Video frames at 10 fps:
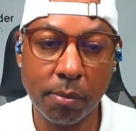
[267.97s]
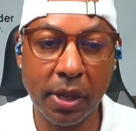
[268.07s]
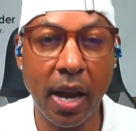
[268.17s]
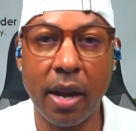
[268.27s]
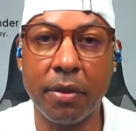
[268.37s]

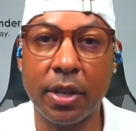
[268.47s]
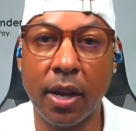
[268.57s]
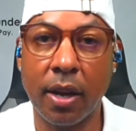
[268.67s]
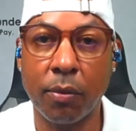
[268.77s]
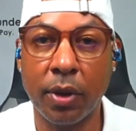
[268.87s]
but not every
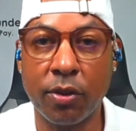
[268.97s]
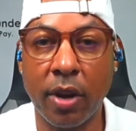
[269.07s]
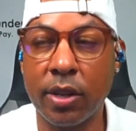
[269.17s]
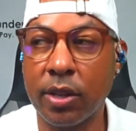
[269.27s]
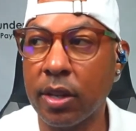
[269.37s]
time when the
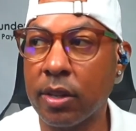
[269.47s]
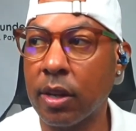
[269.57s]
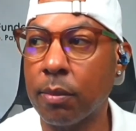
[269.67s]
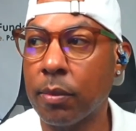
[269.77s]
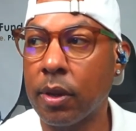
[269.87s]
strategy sets
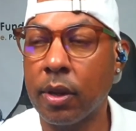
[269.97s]
up.